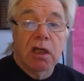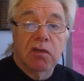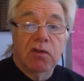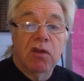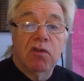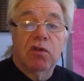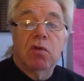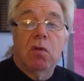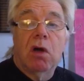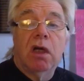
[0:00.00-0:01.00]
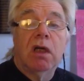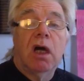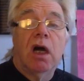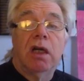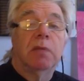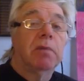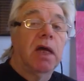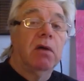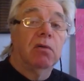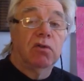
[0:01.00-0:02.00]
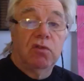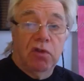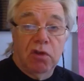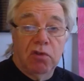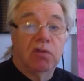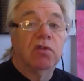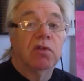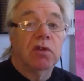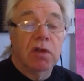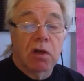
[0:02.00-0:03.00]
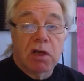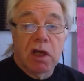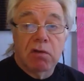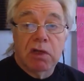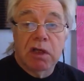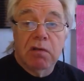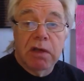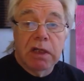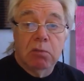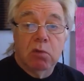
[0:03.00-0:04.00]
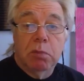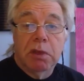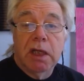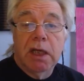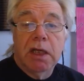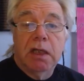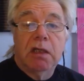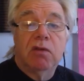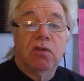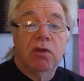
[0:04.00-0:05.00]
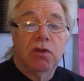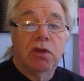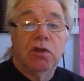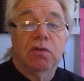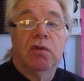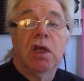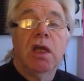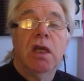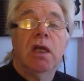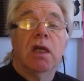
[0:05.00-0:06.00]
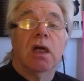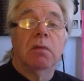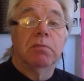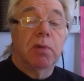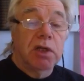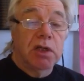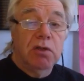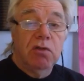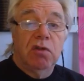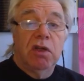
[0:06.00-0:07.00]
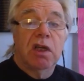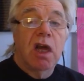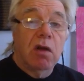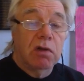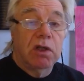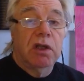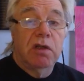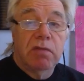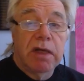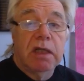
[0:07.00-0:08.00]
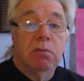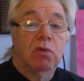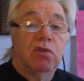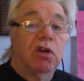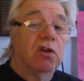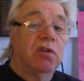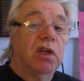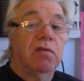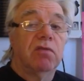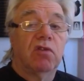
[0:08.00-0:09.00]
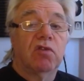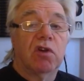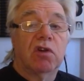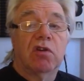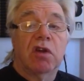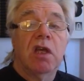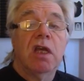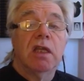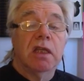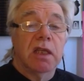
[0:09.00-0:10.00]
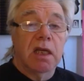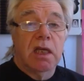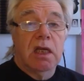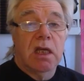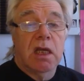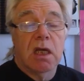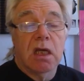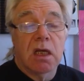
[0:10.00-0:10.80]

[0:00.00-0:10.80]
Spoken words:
does require higher powered chargers than are currently available. But here is the good news. By using currently available charging infrastructure, the